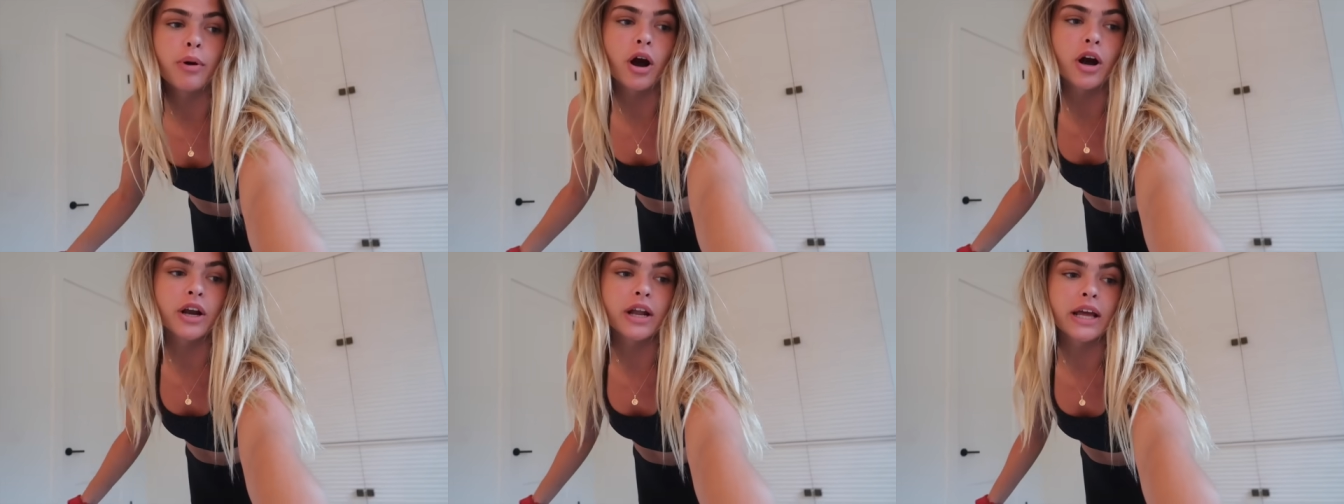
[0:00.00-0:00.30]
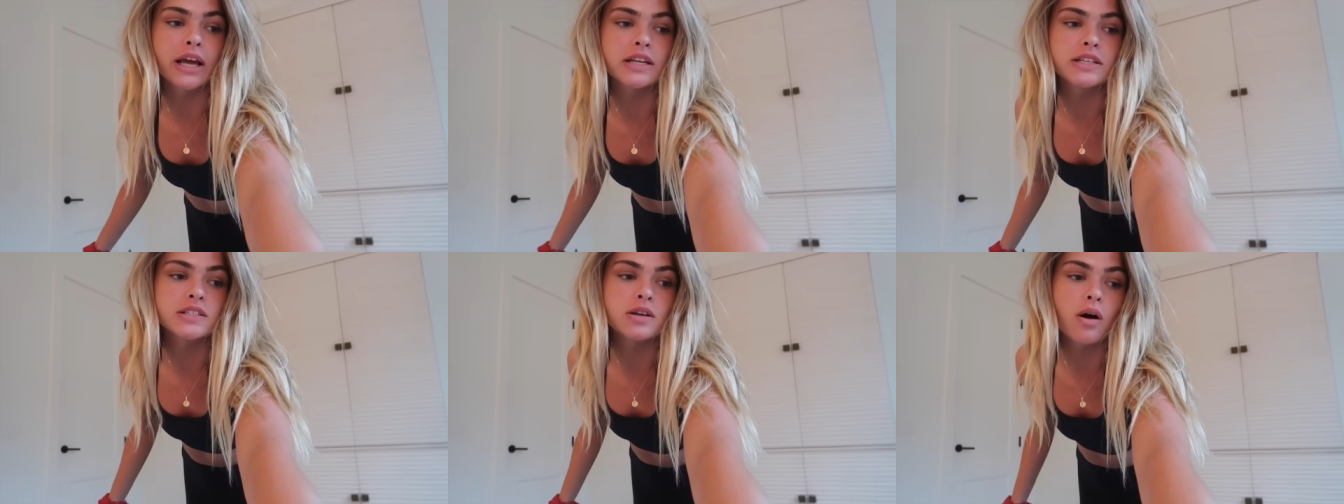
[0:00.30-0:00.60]

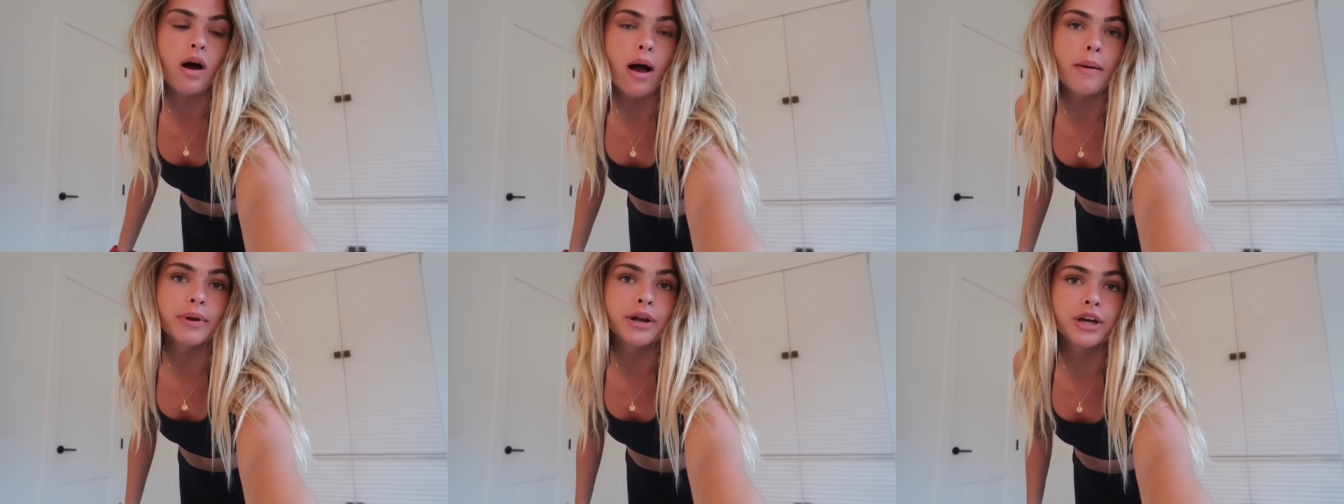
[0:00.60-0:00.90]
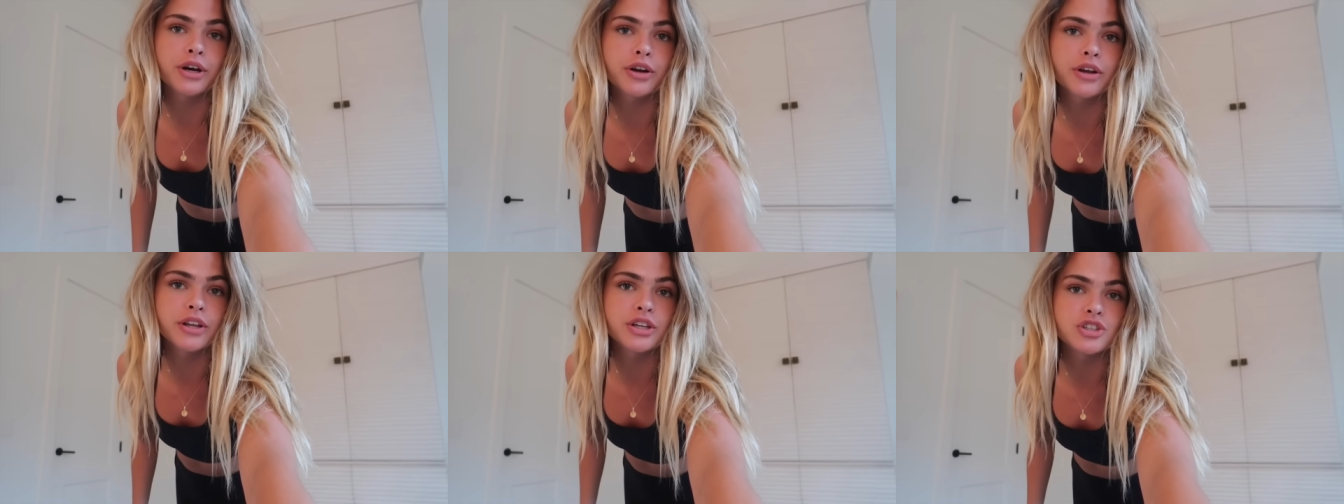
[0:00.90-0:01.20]
party and so I'm
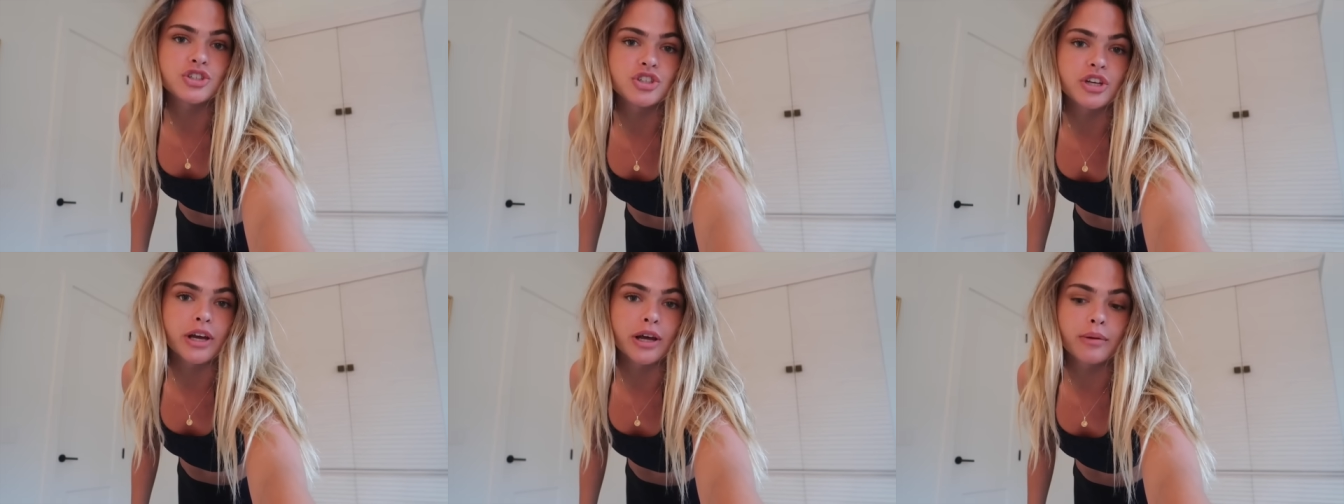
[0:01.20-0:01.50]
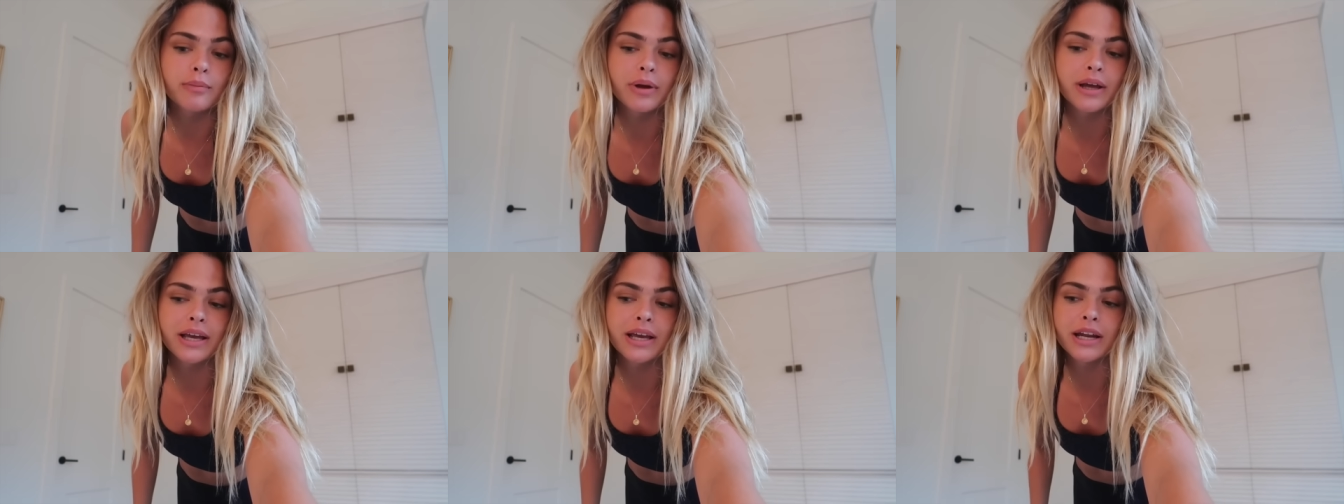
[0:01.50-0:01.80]
gonna go to the
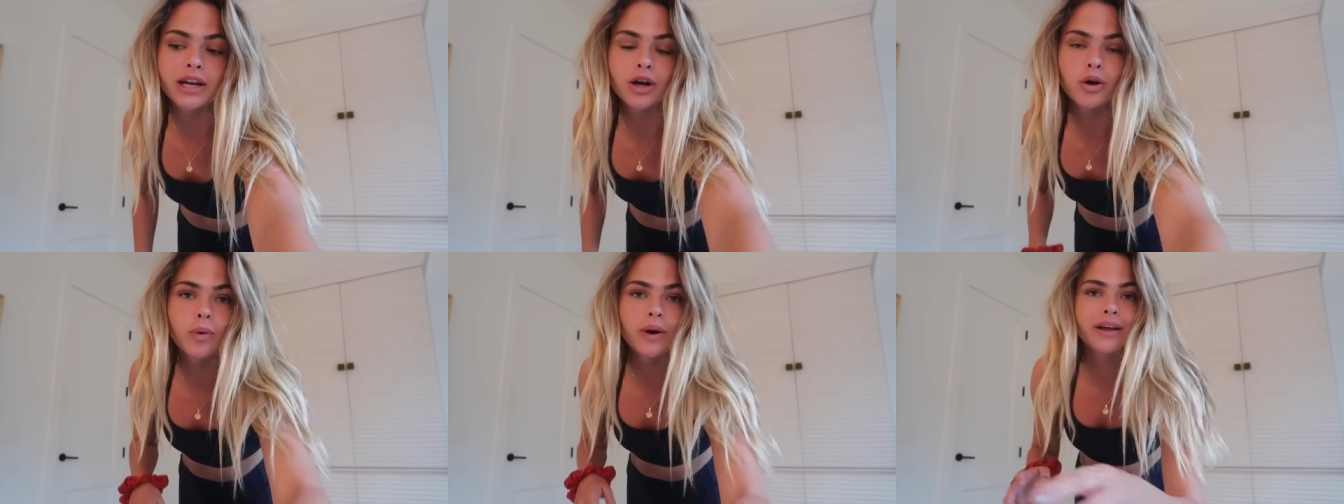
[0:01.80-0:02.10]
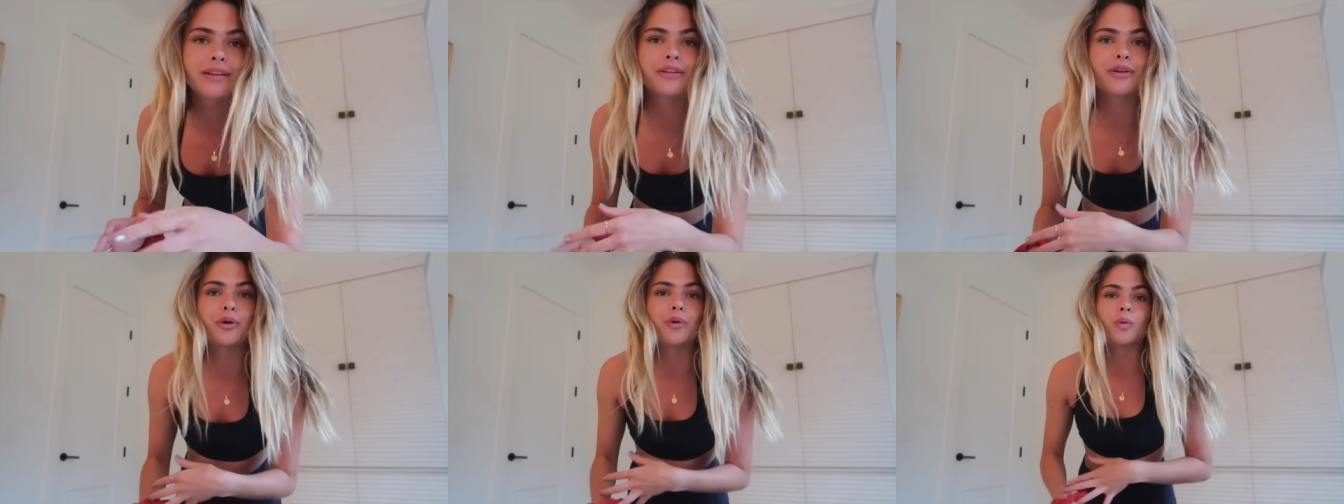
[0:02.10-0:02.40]
gym and get a
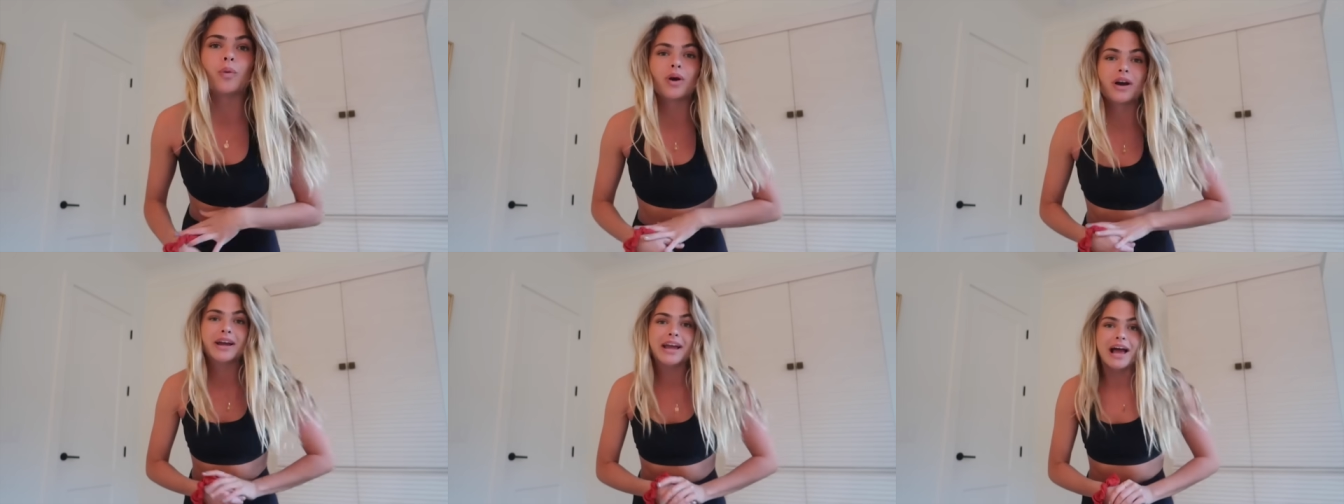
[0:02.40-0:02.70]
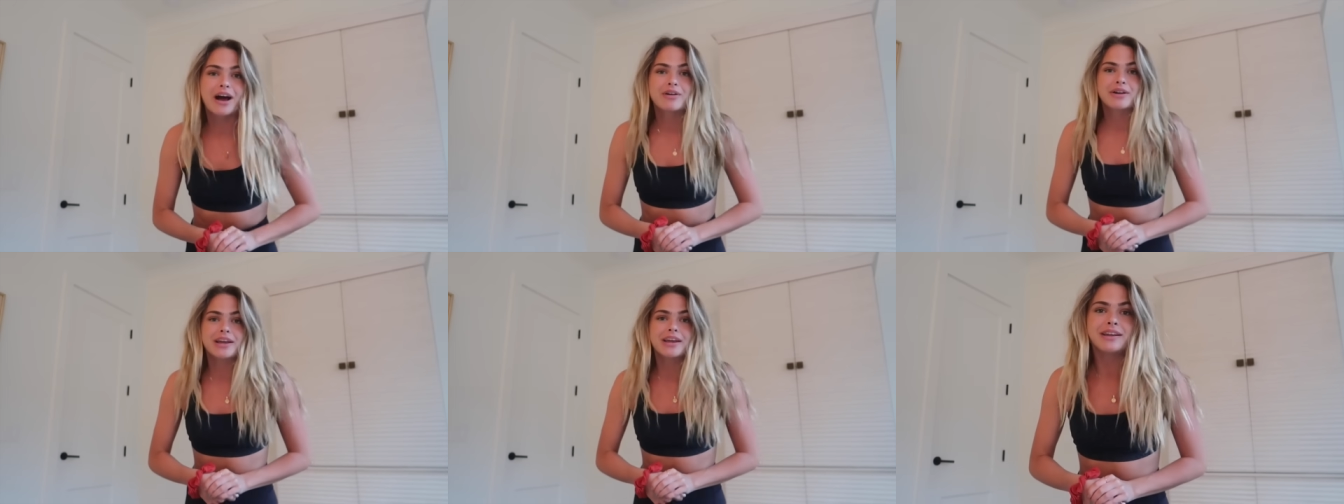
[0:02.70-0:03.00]
quick little
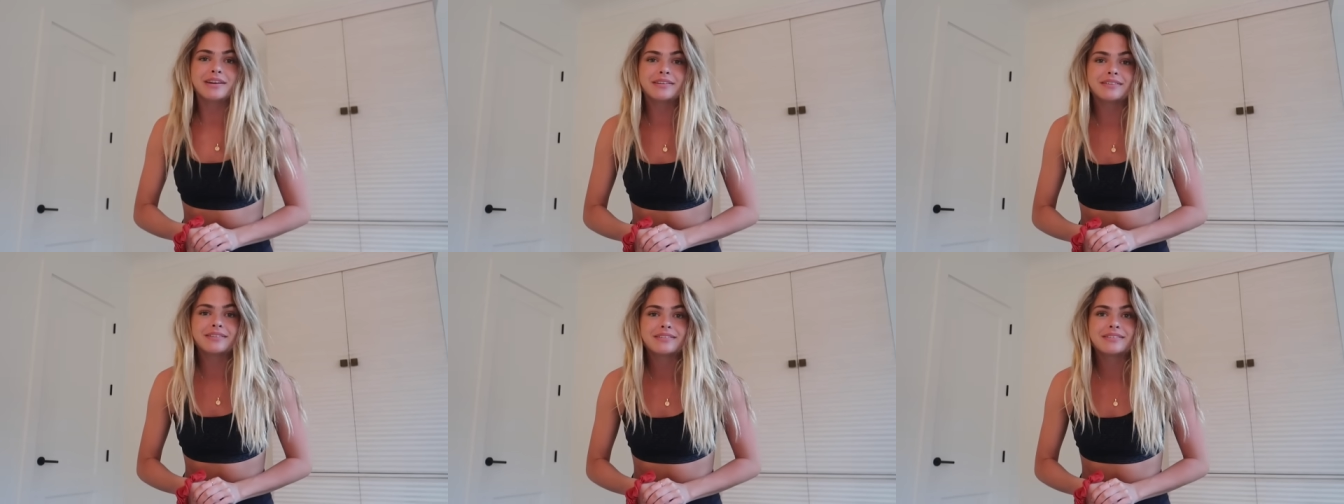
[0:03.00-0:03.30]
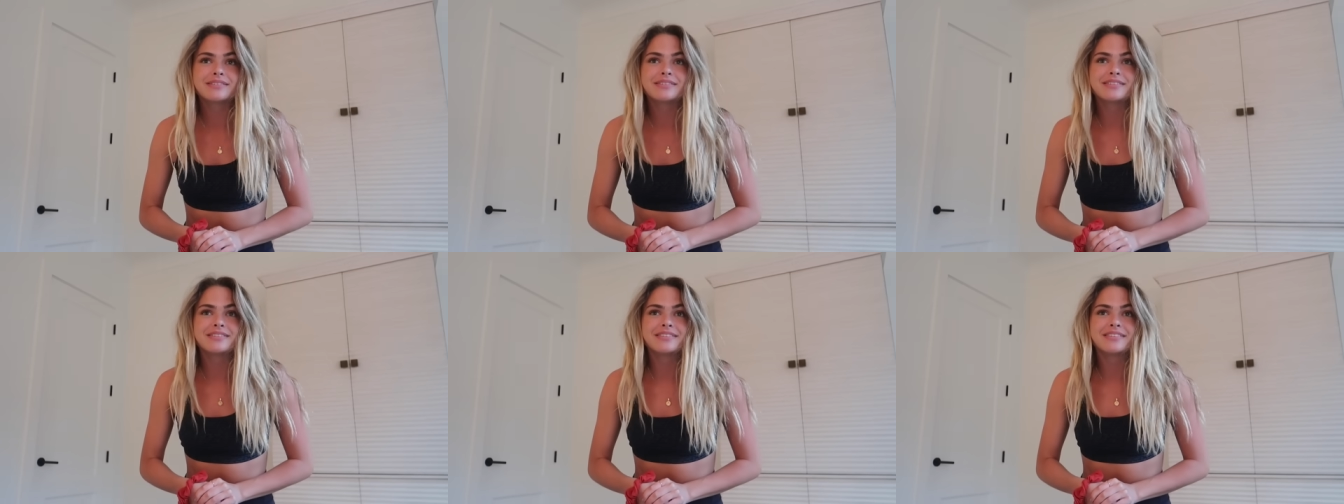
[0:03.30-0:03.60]
workout in. A
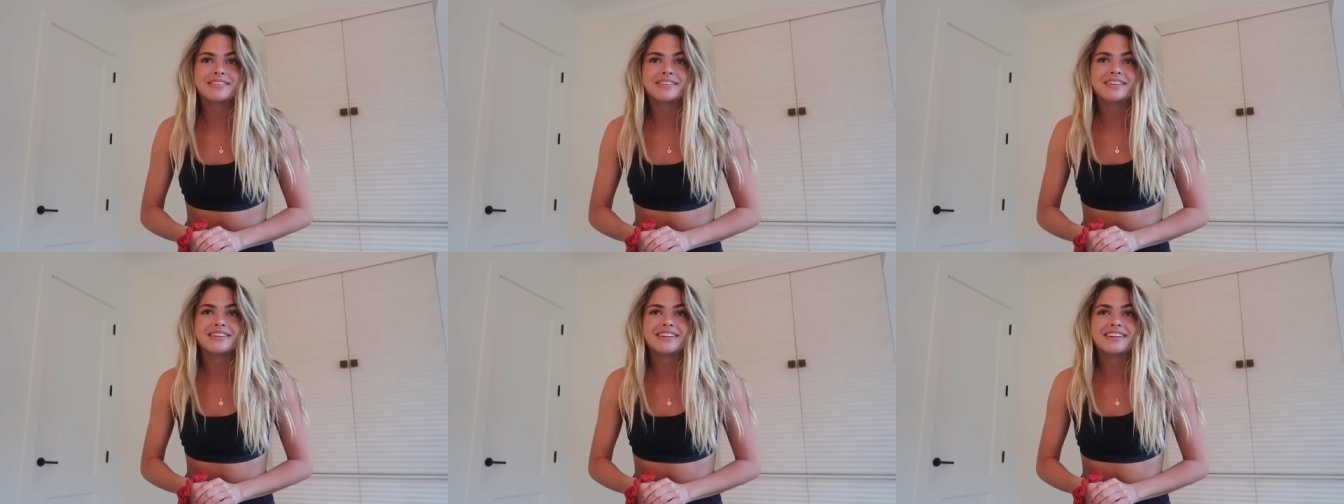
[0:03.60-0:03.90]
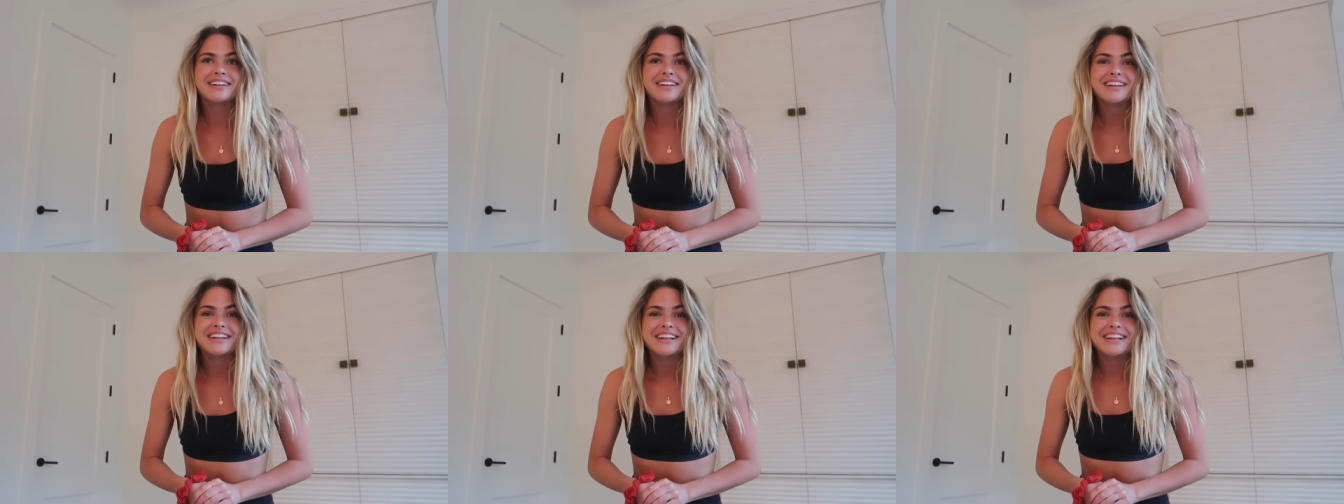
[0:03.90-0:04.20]
quick little game